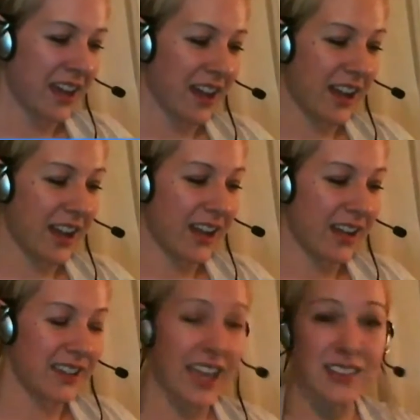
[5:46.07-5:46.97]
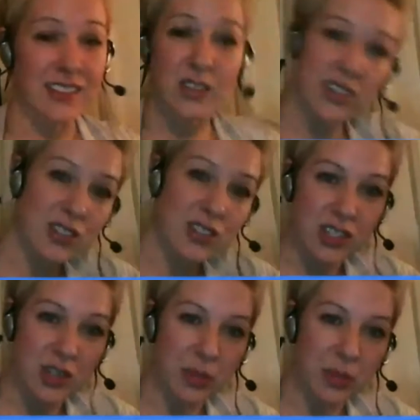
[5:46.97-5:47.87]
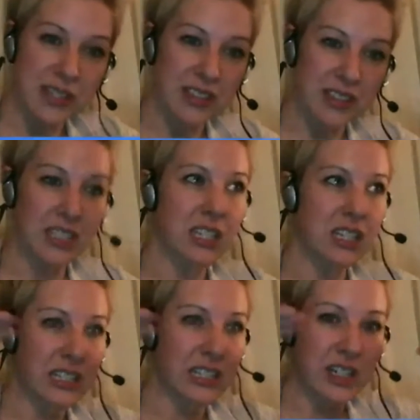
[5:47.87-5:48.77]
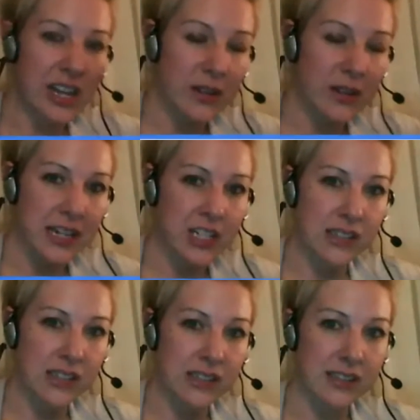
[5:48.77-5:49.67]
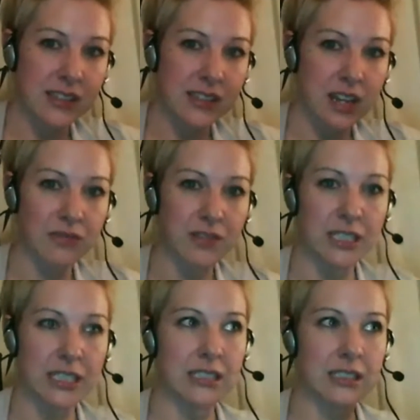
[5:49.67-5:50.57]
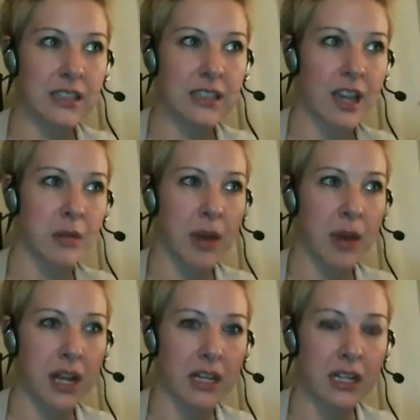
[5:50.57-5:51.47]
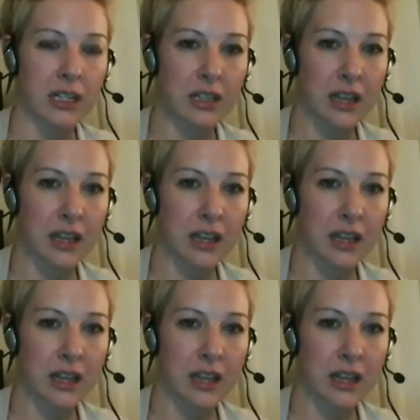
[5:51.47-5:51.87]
Yeah, so they're searching the prison, clearing out sections and stuff, and then they come upon